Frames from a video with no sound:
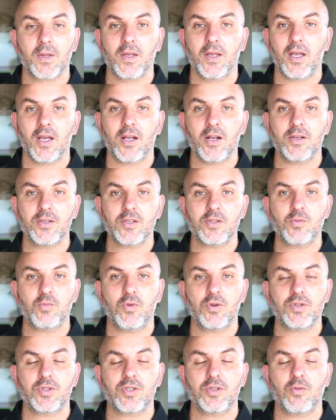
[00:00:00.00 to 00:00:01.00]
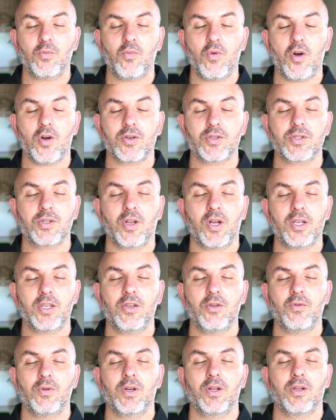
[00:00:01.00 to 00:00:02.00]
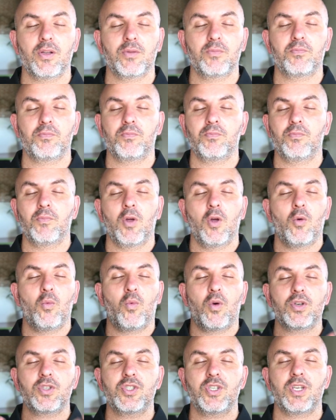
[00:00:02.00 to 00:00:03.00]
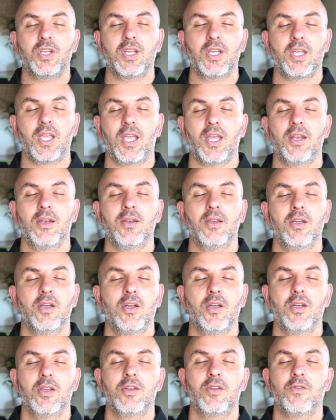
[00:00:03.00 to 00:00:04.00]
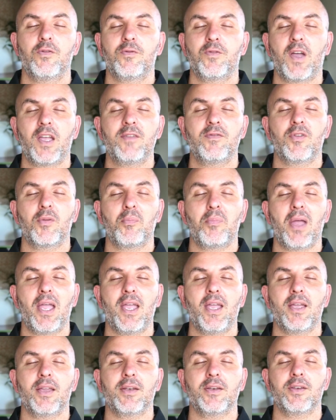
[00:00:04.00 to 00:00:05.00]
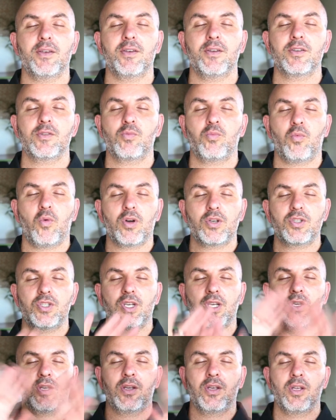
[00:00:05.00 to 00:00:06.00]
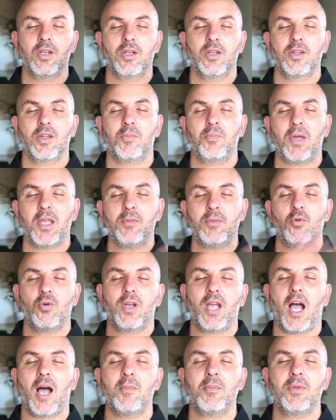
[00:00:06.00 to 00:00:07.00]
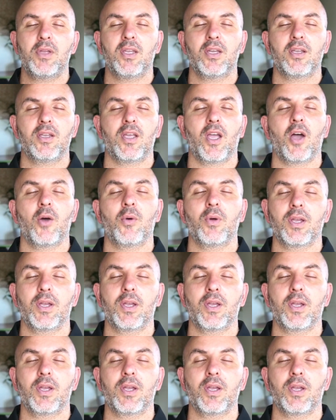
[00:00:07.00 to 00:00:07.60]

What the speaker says: And I just want you to watch, like you were watching again your favourite band, and you're just watching the people coming and going.